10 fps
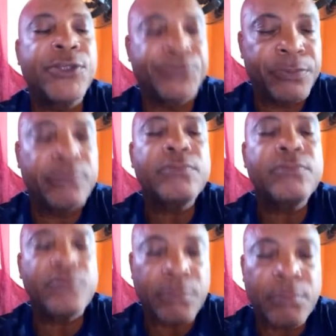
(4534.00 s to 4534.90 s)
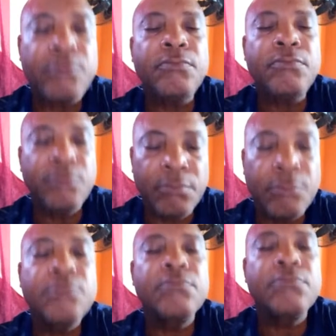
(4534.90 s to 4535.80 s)
children, growing up,
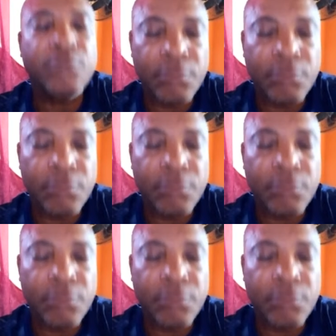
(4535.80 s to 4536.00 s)
confusion,